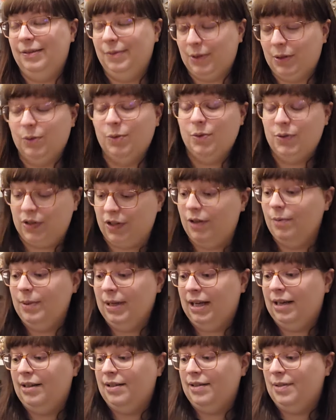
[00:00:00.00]
I would also
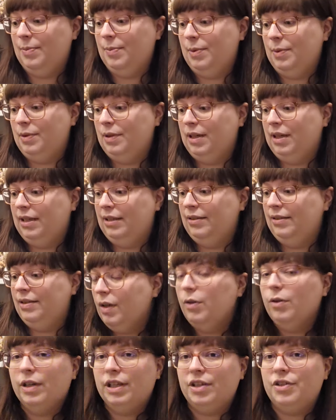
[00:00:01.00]
be Alice in Borderland,
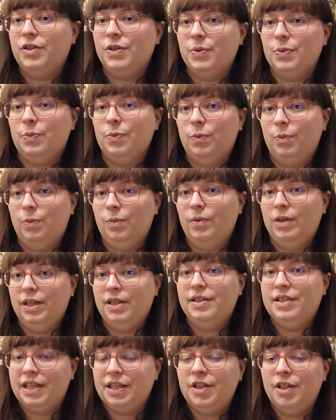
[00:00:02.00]
or oh, I could just
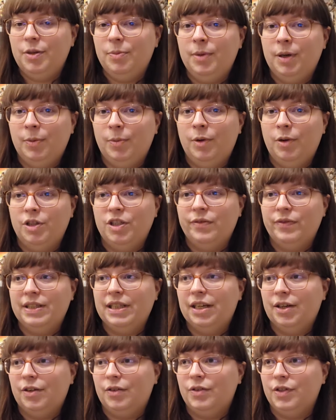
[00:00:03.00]
continue my watch of
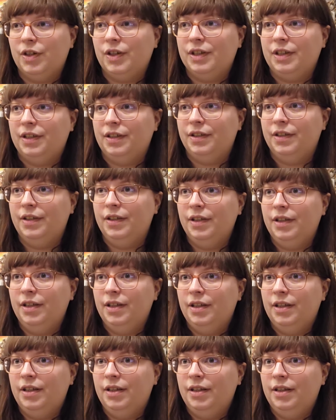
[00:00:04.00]
Attack on Titan.
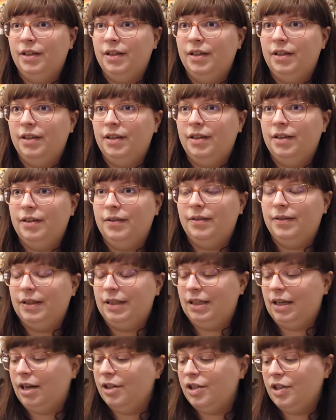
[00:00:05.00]

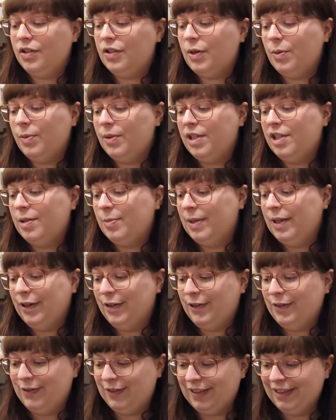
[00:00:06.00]
I just don't want it to be
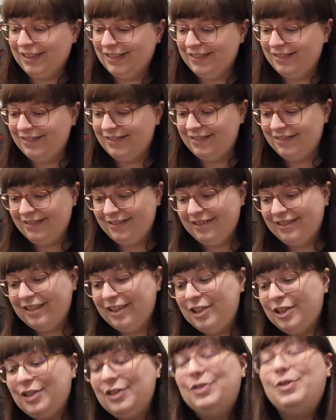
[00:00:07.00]
over.
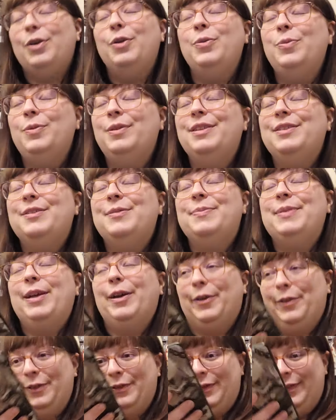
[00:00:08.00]
I just don't want it to be
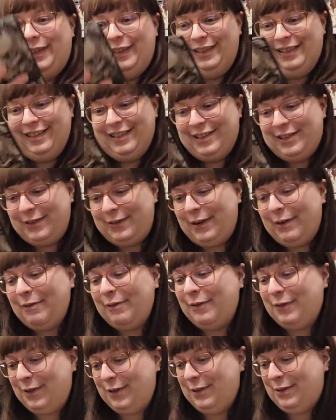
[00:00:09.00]
over, so I
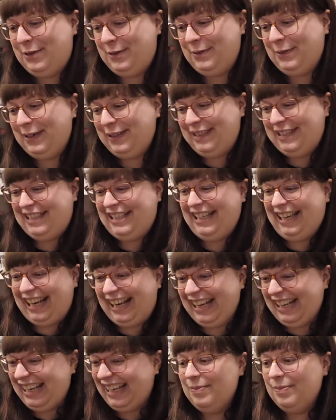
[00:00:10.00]
refuse to watch
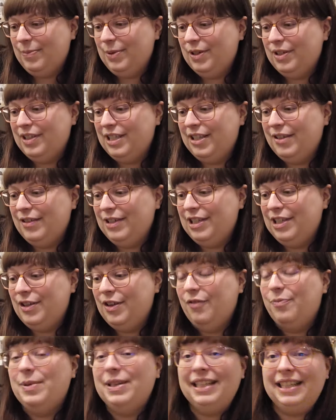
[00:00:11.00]
it. Book series you
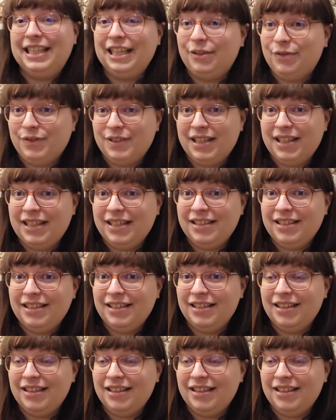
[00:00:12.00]
have been gifted.